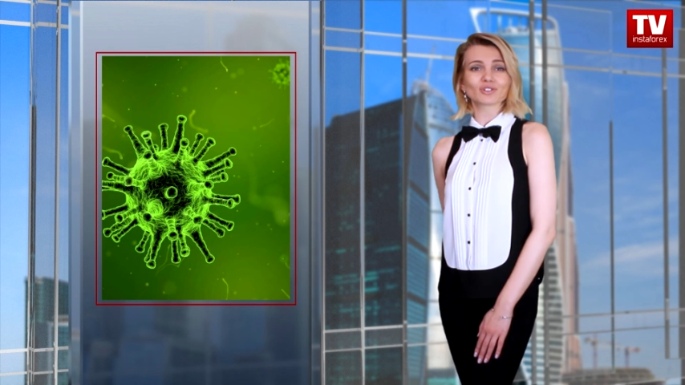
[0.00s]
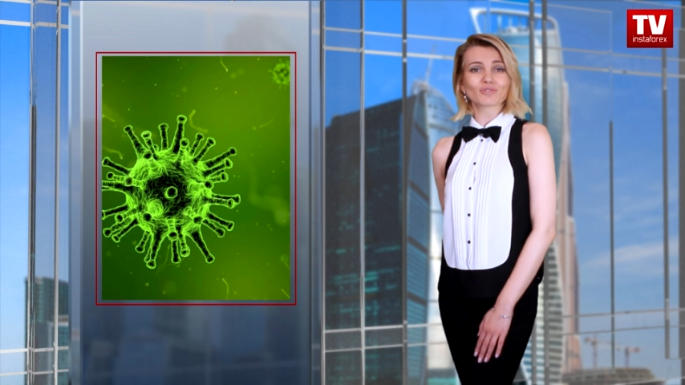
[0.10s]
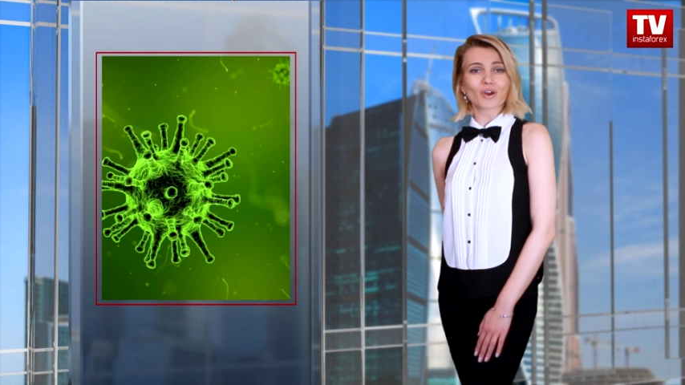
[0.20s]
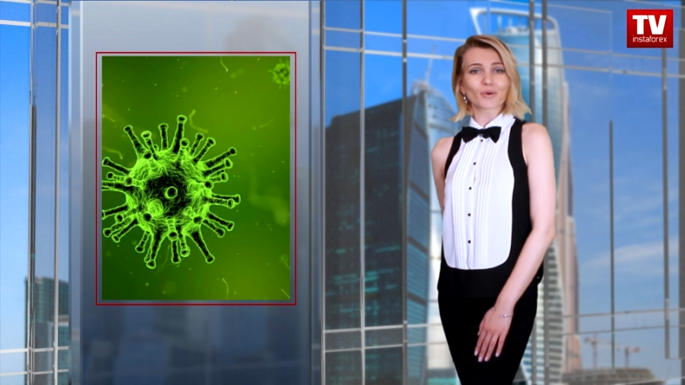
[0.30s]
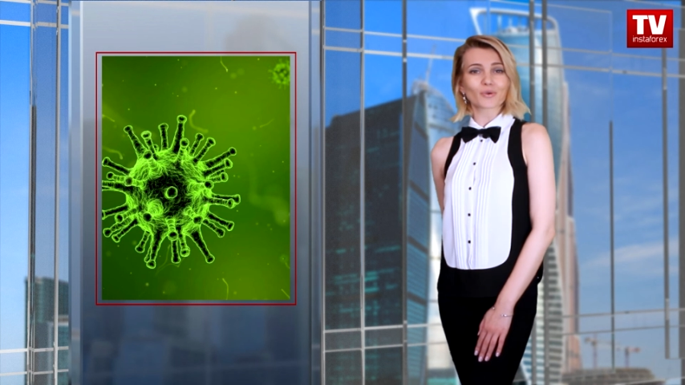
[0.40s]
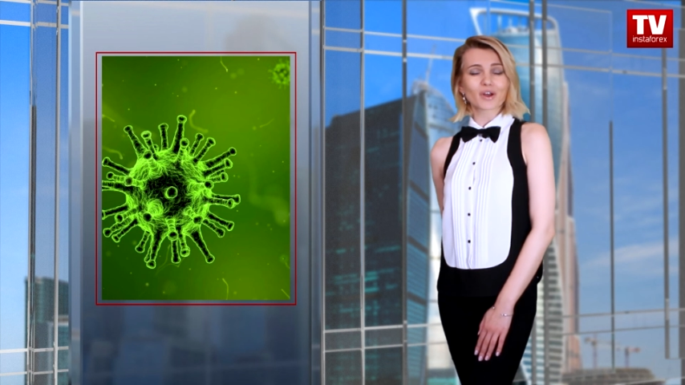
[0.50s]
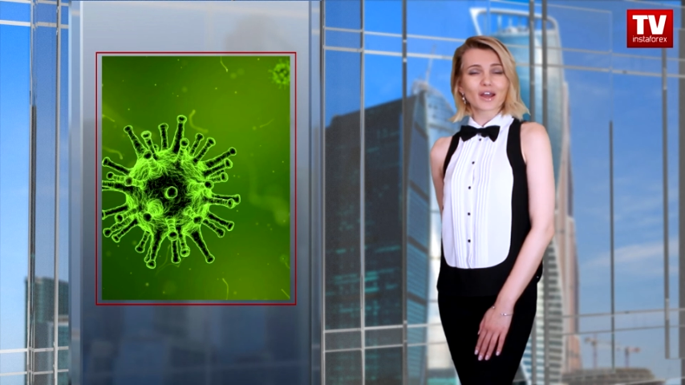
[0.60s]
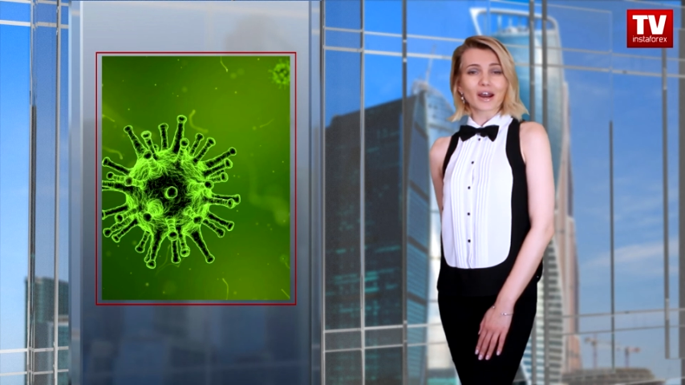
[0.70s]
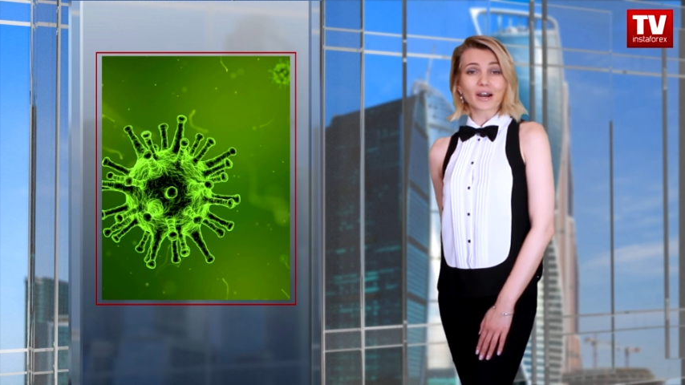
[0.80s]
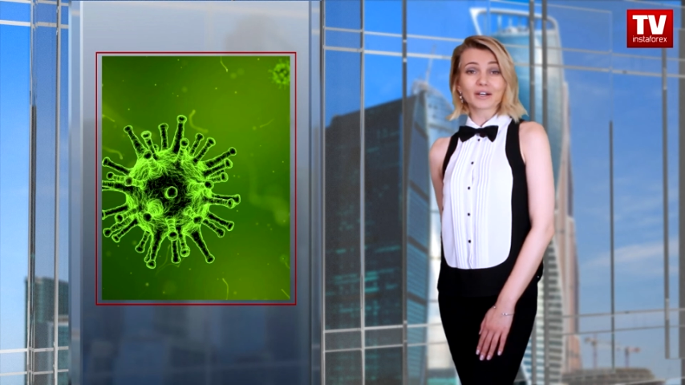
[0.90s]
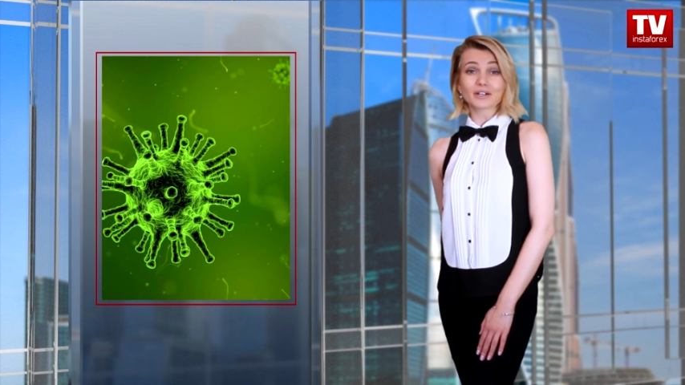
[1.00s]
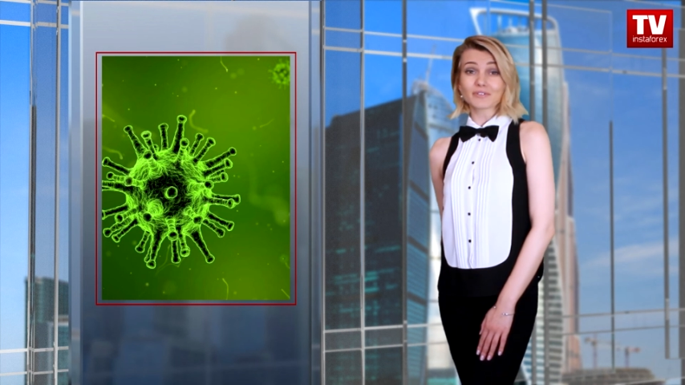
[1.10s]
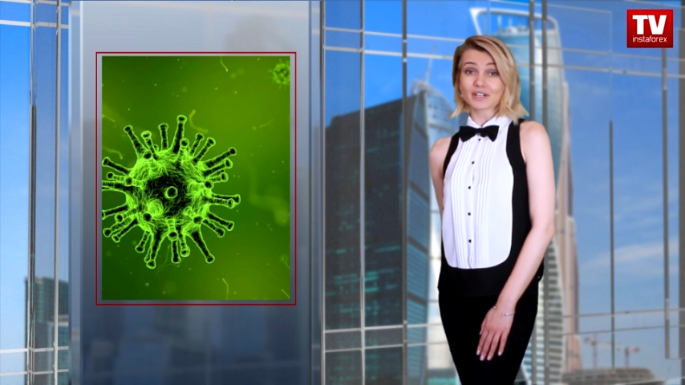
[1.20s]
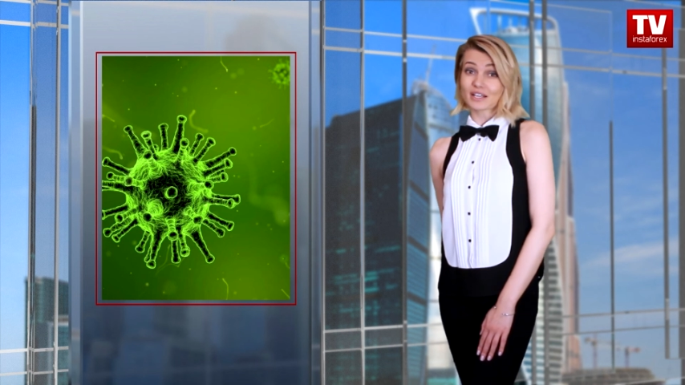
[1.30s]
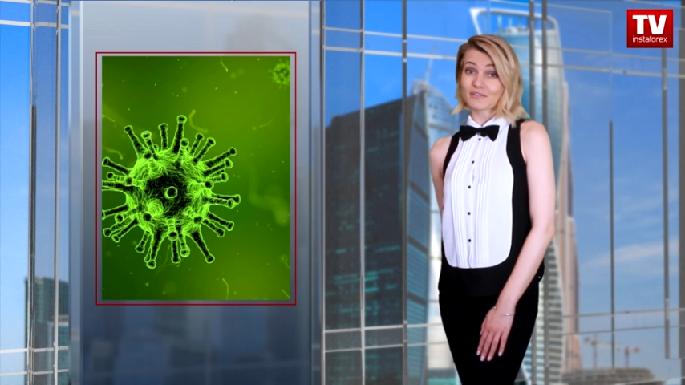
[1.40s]
to grow.
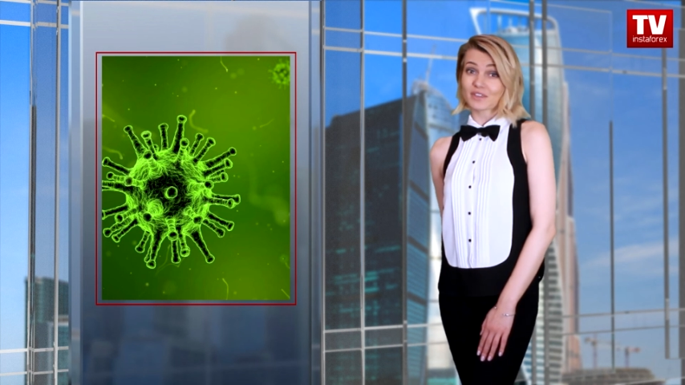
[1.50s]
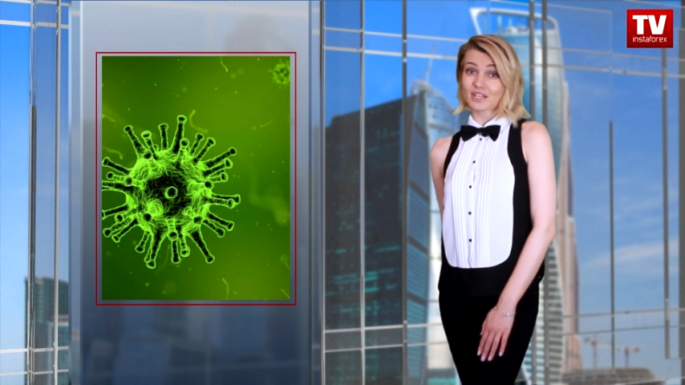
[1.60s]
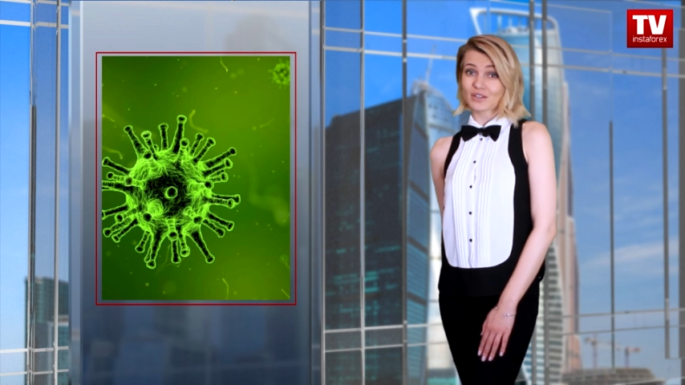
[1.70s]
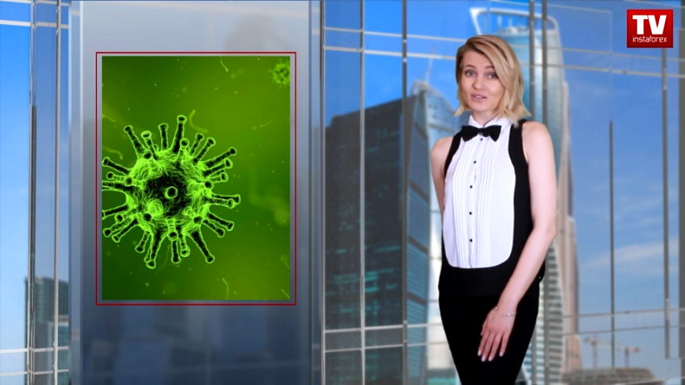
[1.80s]
However, if the